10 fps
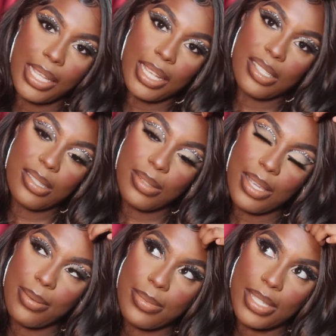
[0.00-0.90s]
And
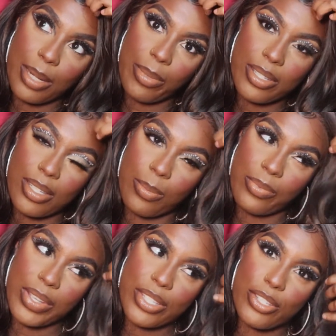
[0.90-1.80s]
sometimes side parts help
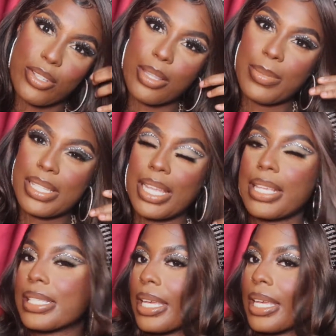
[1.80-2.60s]
fix the mistakes,